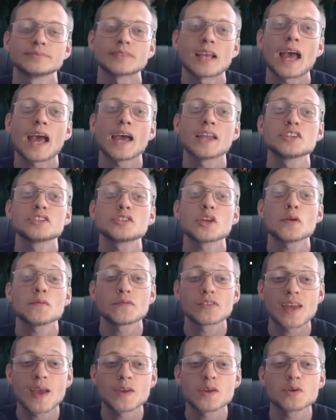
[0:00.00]
And don't
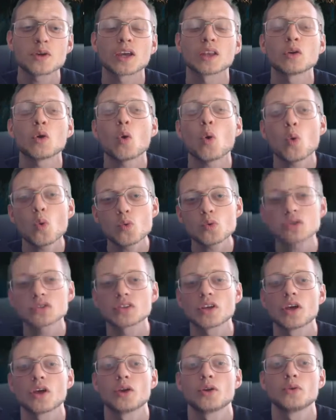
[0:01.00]
forget, you can
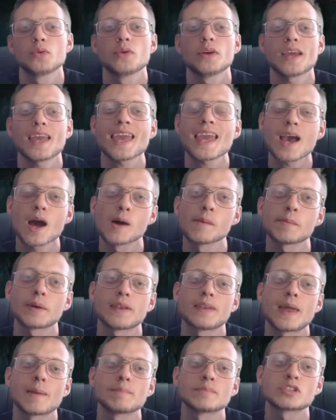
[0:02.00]
also hit up
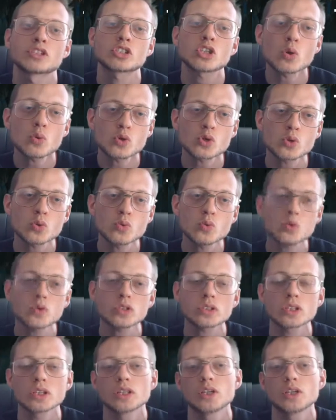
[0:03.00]
them socials.